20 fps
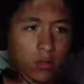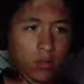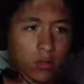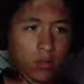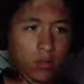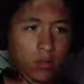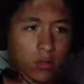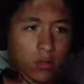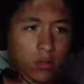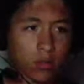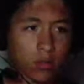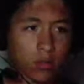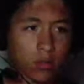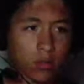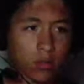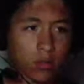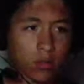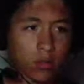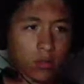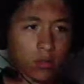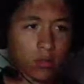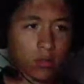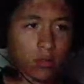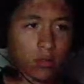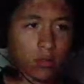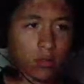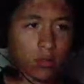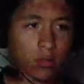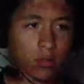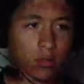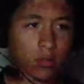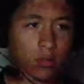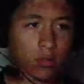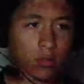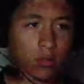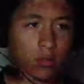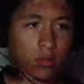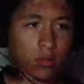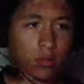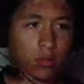
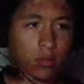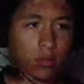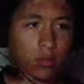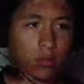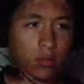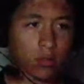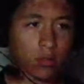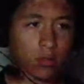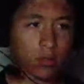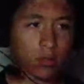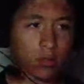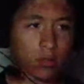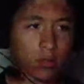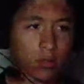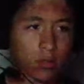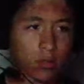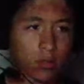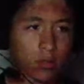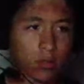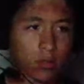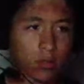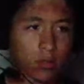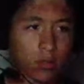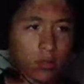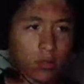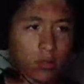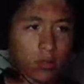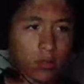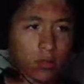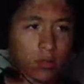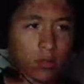(silence)